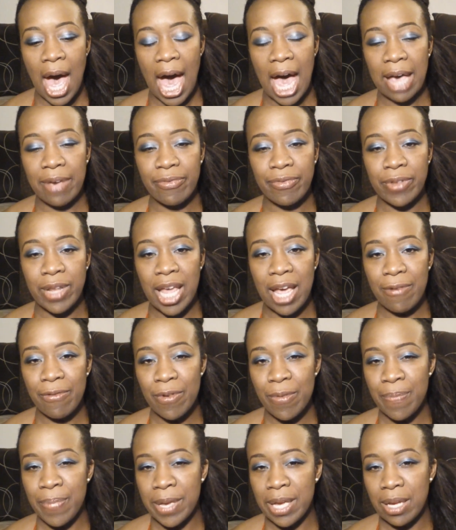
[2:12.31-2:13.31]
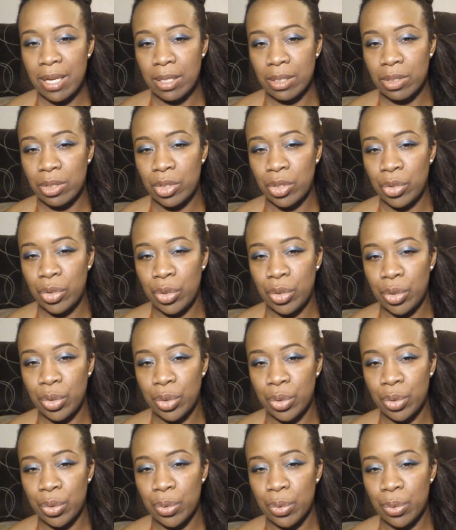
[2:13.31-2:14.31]
I've never been
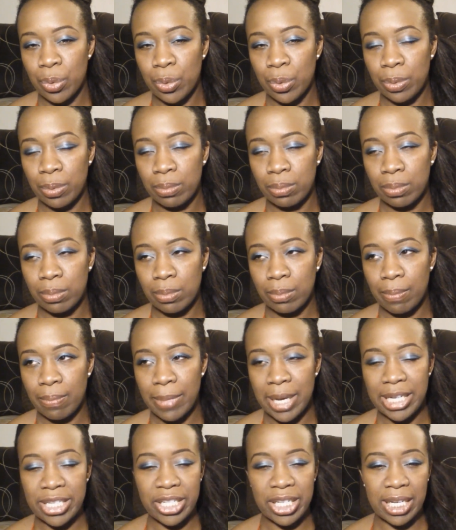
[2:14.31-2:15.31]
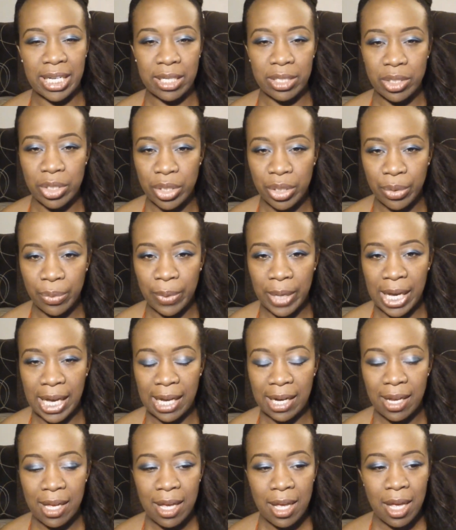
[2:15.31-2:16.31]
too much into
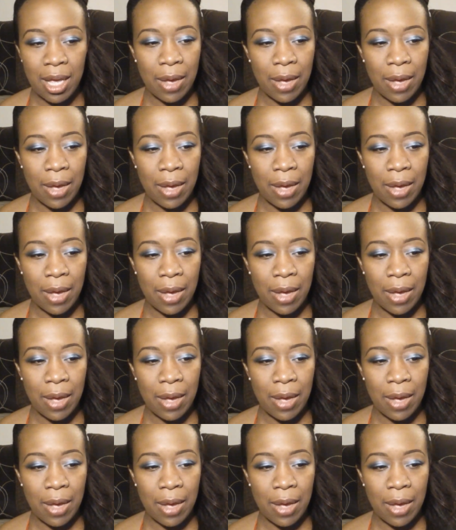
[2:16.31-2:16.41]
it,